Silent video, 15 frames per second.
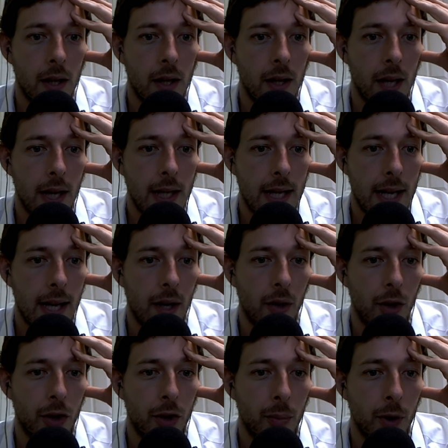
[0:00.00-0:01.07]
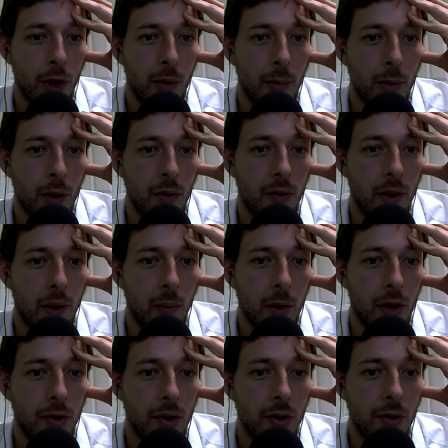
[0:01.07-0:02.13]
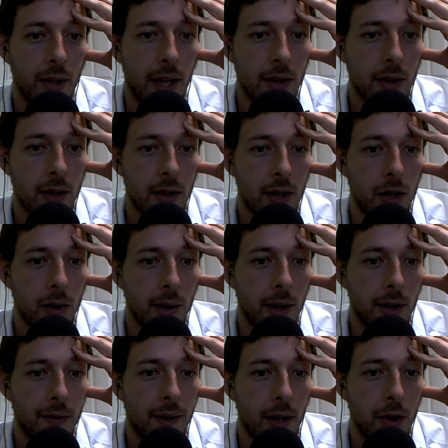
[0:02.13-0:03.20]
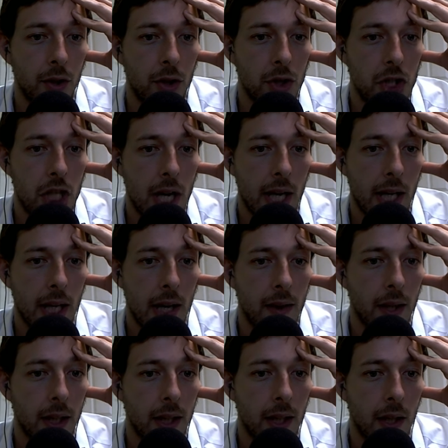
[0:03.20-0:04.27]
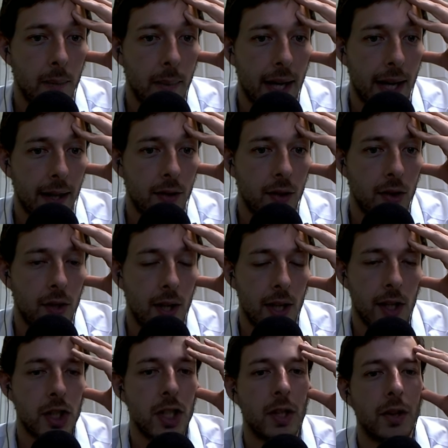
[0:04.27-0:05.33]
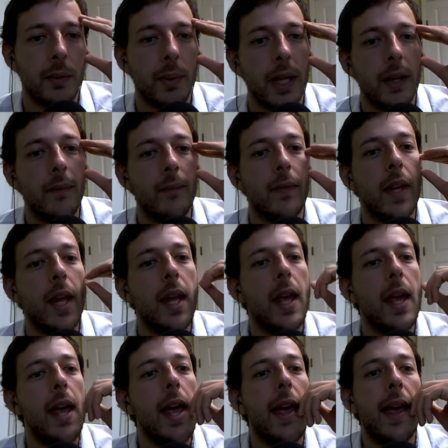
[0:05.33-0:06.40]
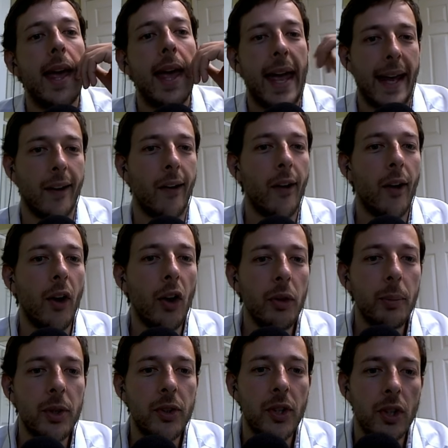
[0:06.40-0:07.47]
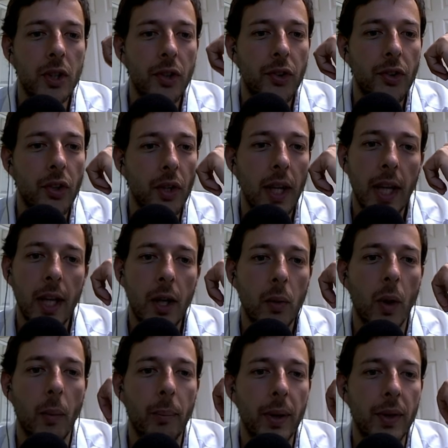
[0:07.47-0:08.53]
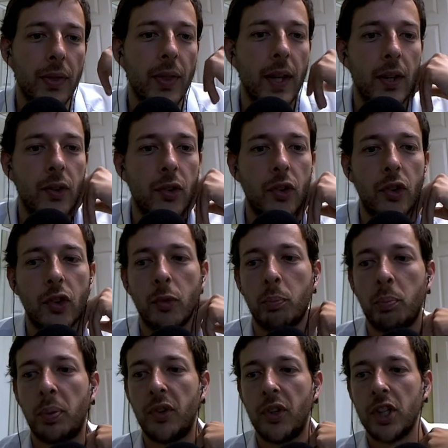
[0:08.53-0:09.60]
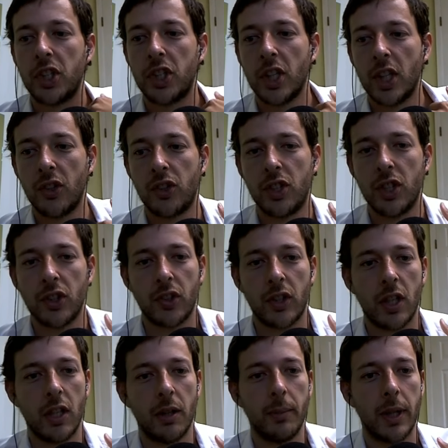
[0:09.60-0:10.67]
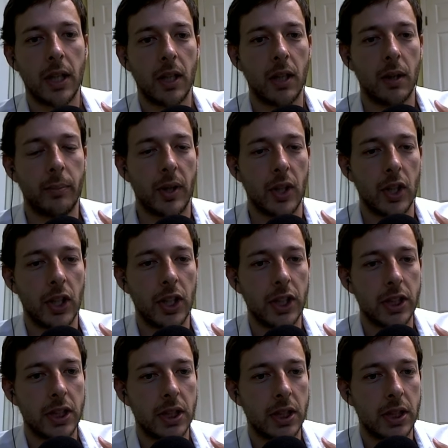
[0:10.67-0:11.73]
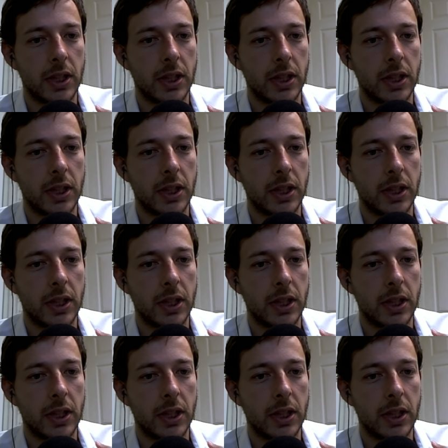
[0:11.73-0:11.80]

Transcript: And now the rook moves and we use this tactic that you guys found. You check and then come back to take g3. And all the material is still equal, but this position is just coming apart.